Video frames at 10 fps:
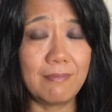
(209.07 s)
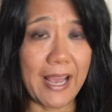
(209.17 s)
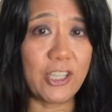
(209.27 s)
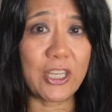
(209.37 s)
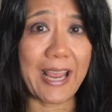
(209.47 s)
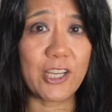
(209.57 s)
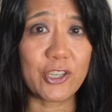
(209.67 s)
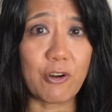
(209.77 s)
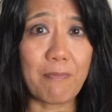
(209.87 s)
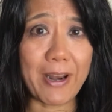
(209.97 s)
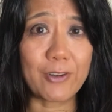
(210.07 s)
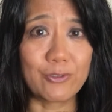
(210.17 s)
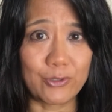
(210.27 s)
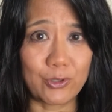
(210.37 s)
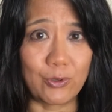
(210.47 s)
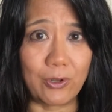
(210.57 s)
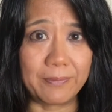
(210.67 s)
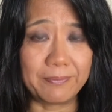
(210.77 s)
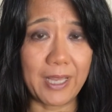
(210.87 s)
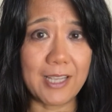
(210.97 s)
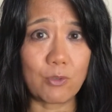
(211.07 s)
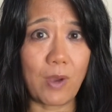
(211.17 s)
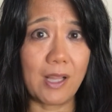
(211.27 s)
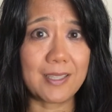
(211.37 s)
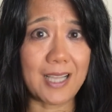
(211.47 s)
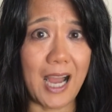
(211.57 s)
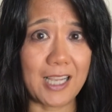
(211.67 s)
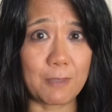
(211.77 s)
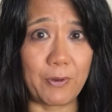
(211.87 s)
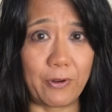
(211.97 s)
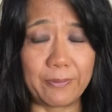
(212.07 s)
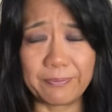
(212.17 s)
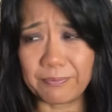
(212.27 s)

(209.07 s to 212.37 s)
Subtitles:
educational medical school as well as a hospital.